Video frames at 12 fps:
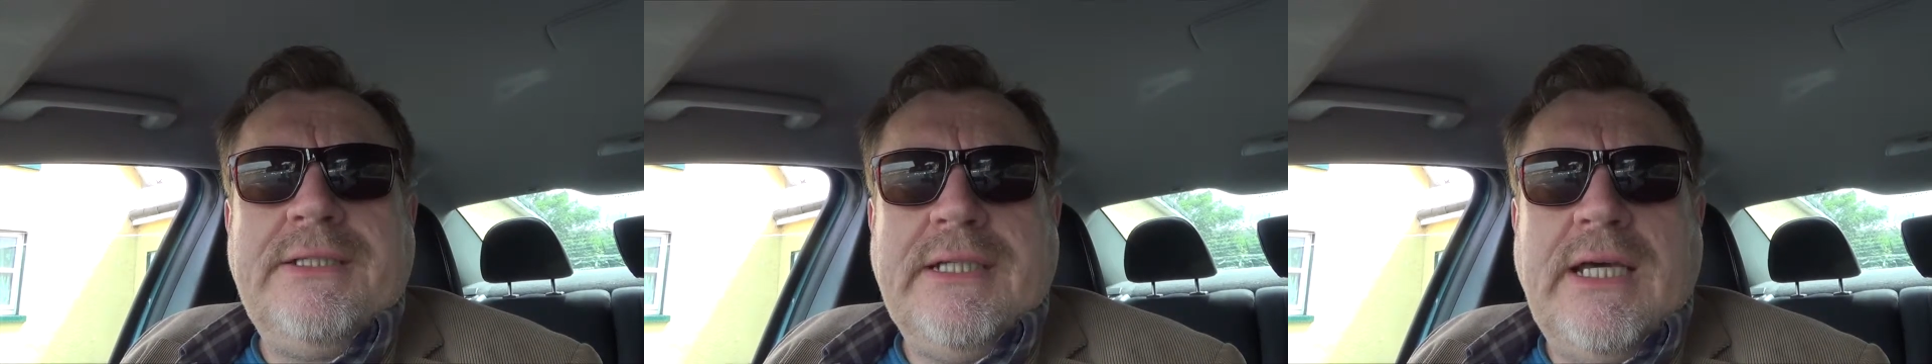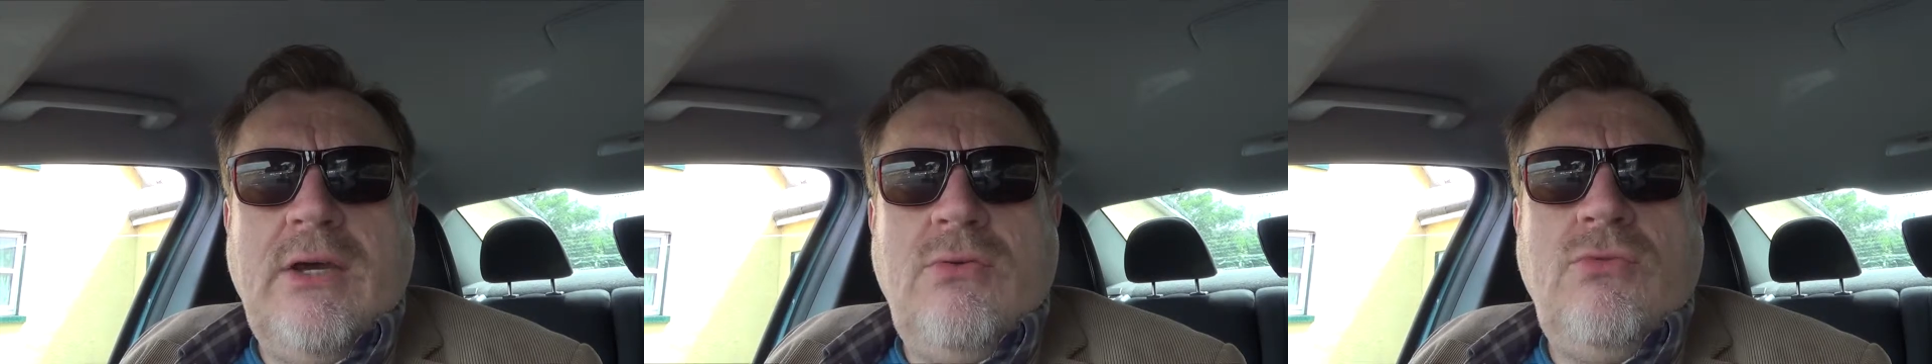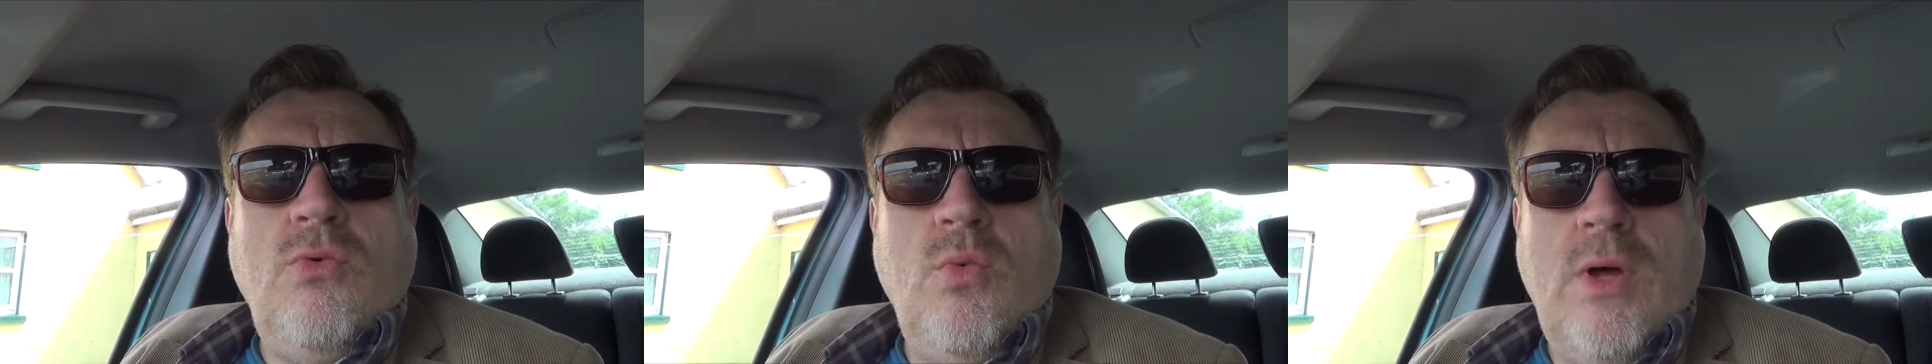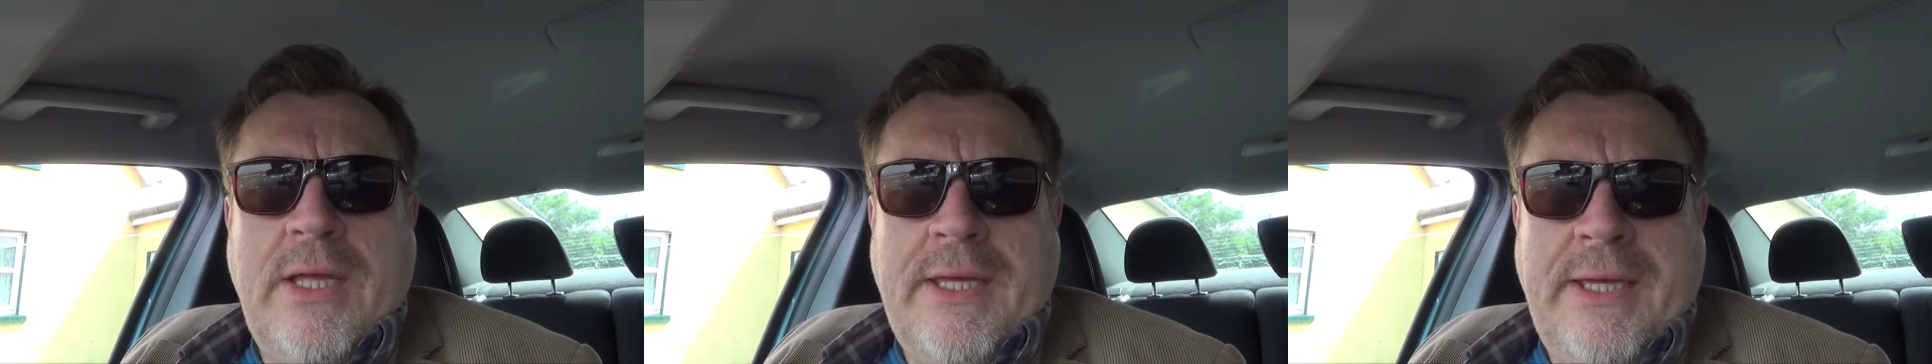down the
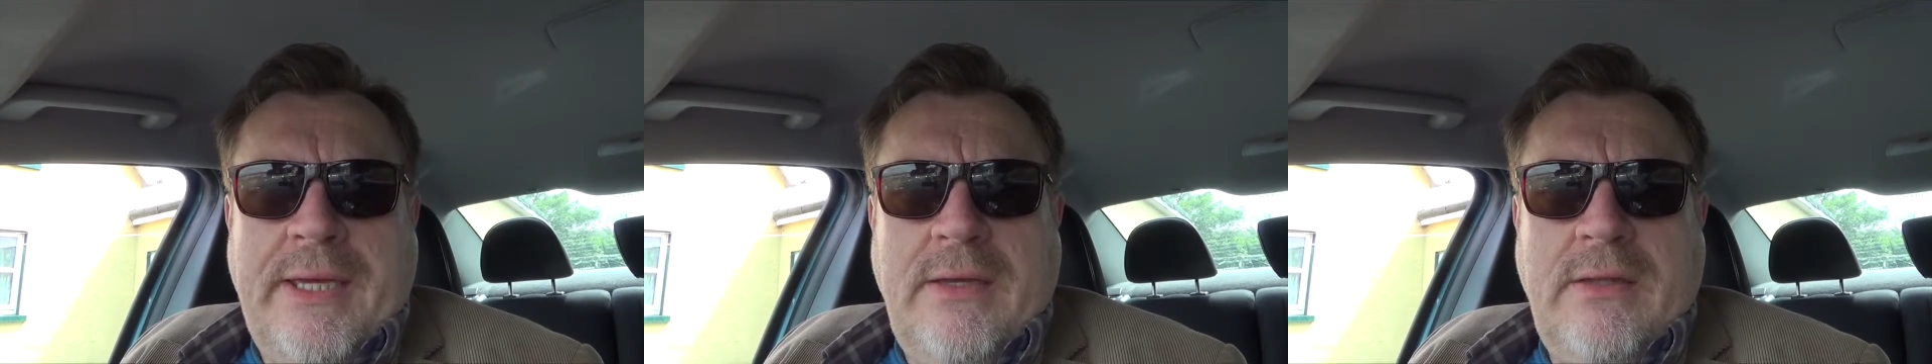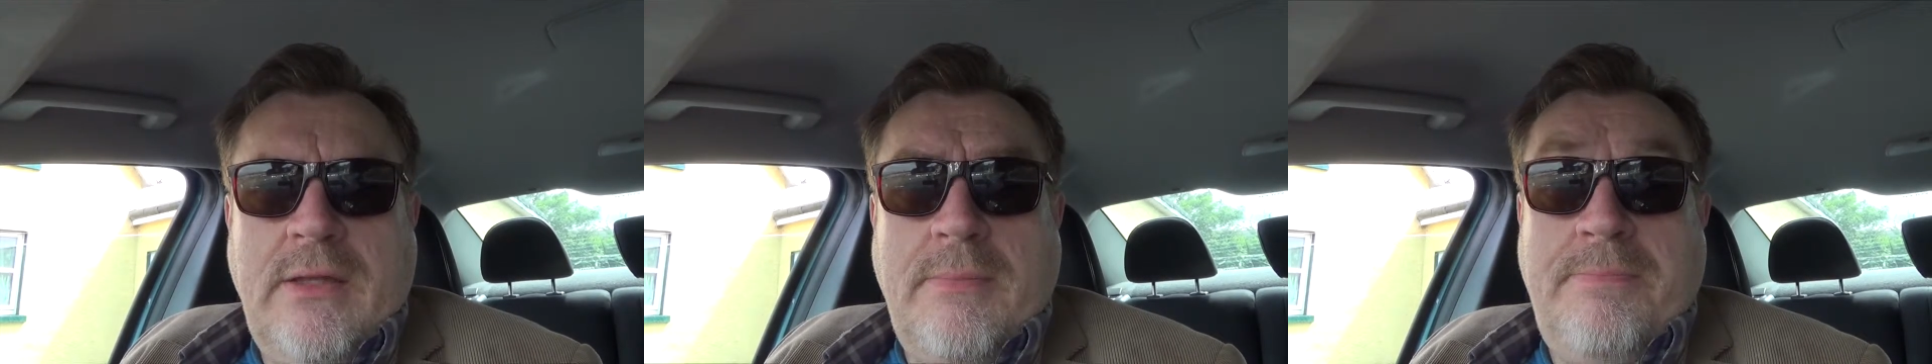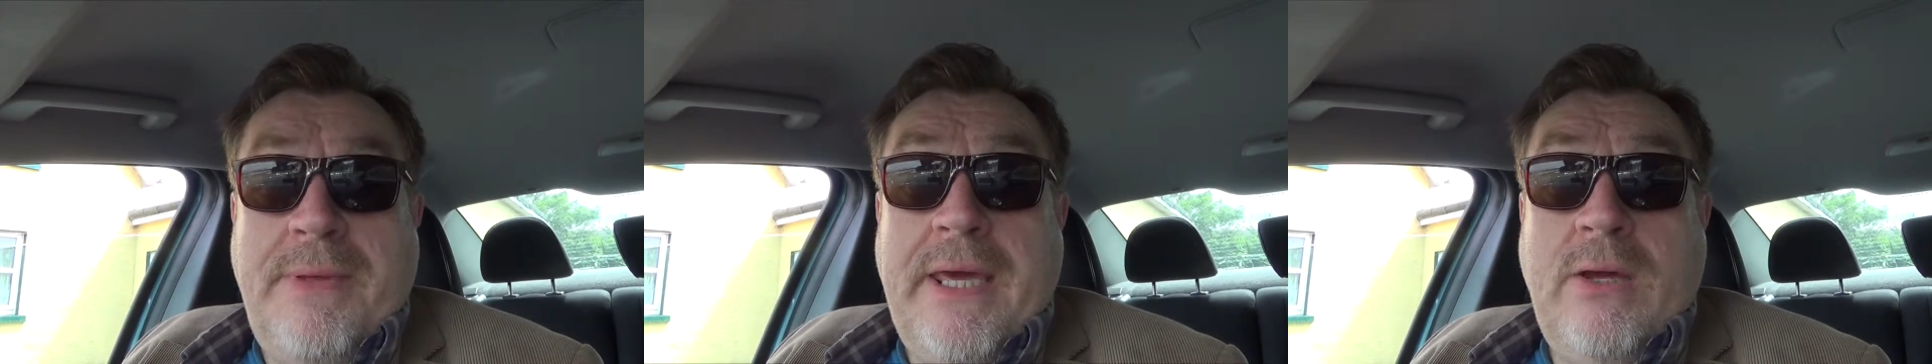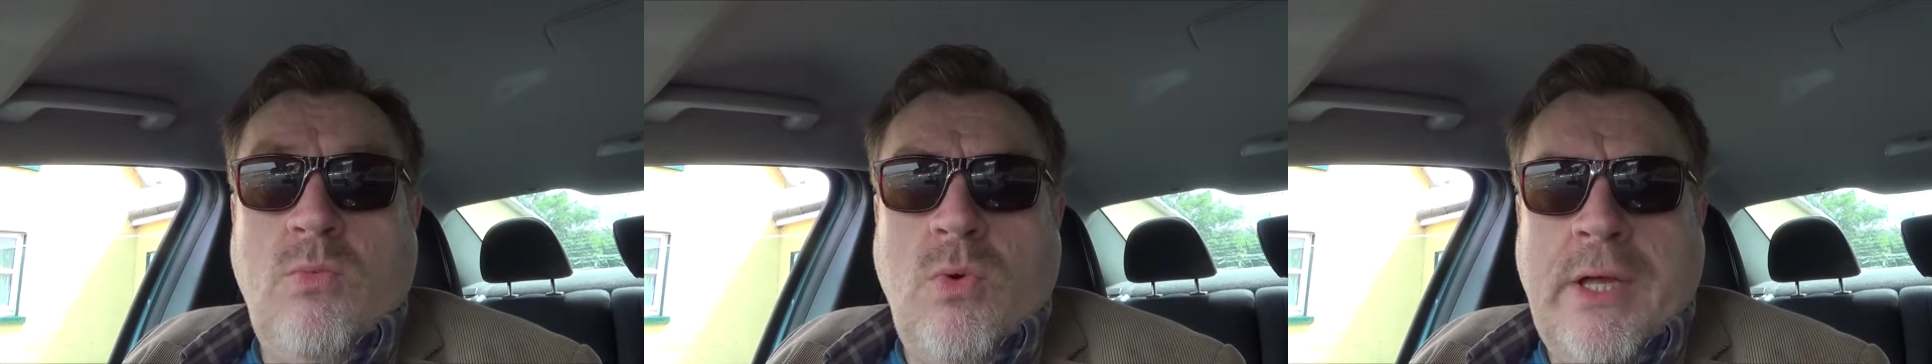why, the
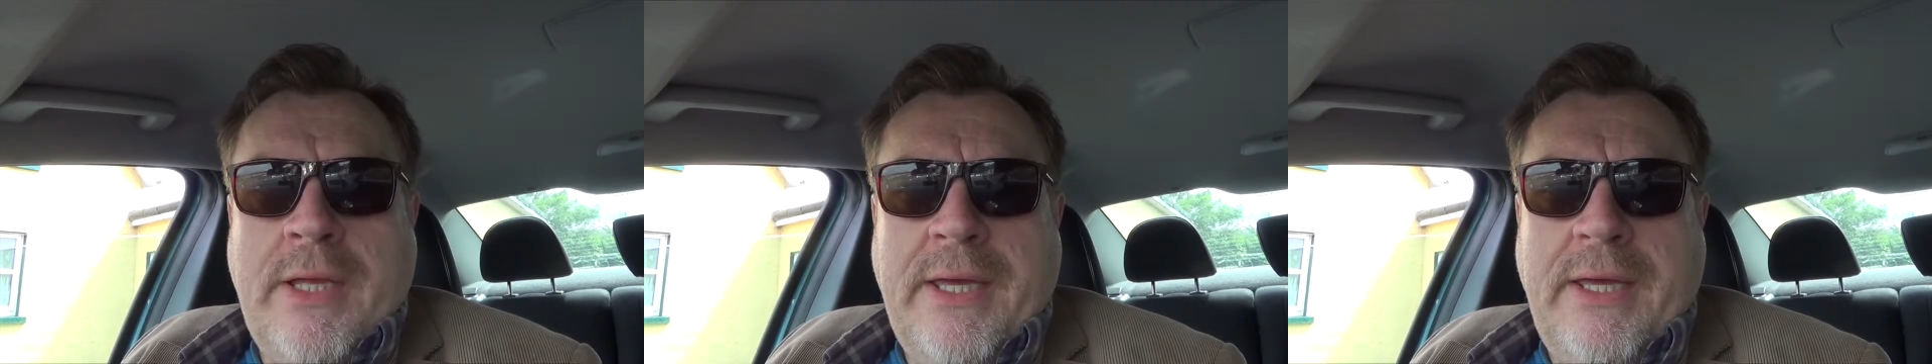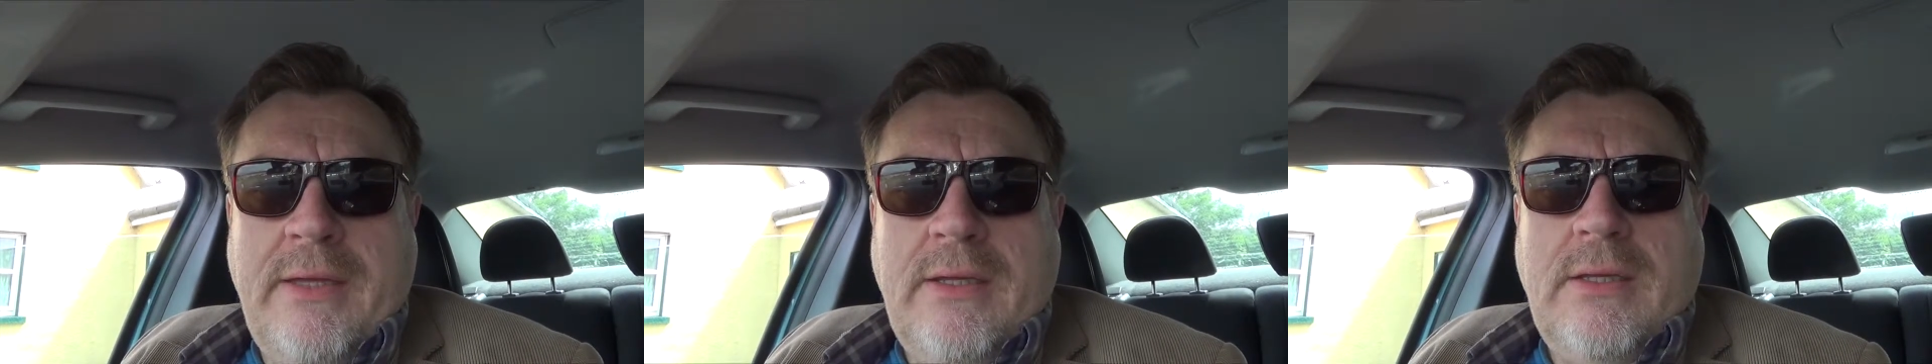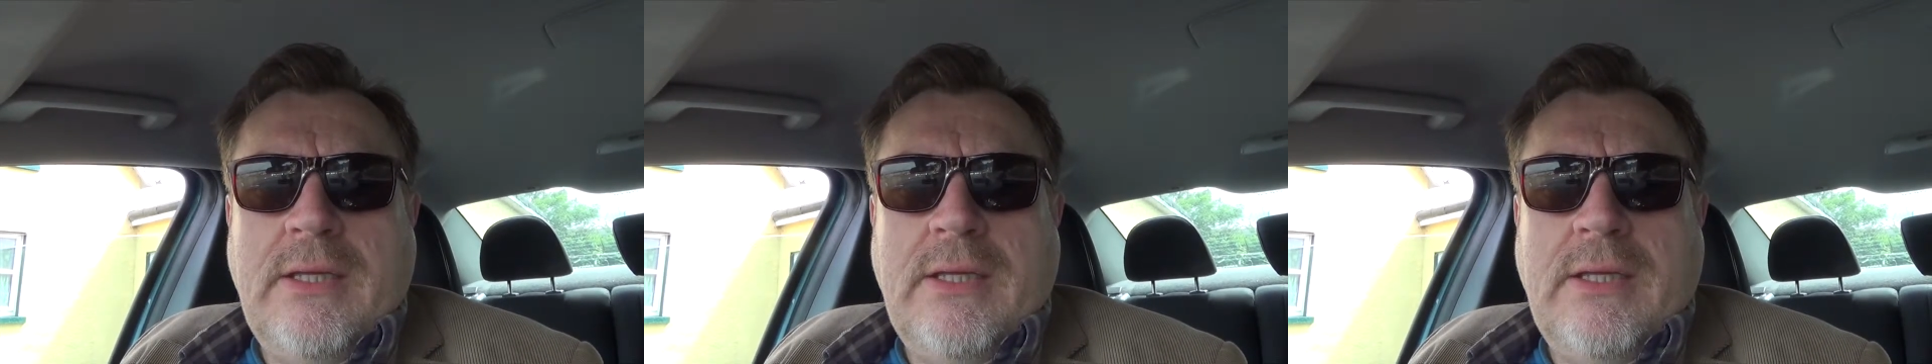big why,